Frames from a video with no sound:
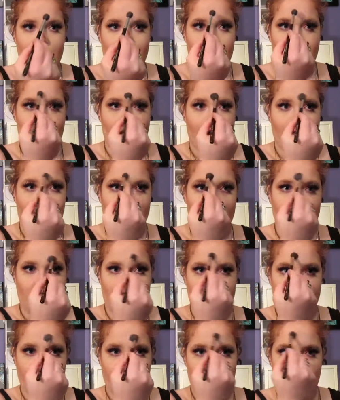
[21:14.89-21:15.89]

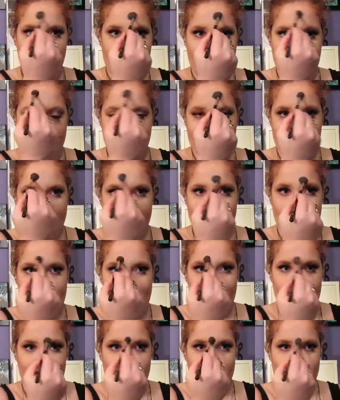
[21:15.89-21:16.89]
Not too much because
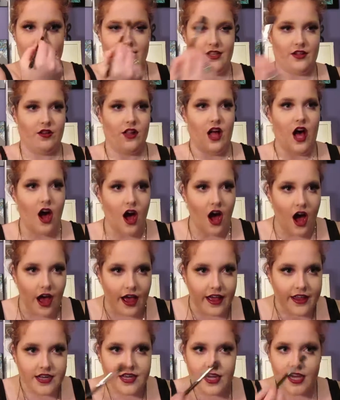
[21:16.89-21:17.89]
then it looks a little odd,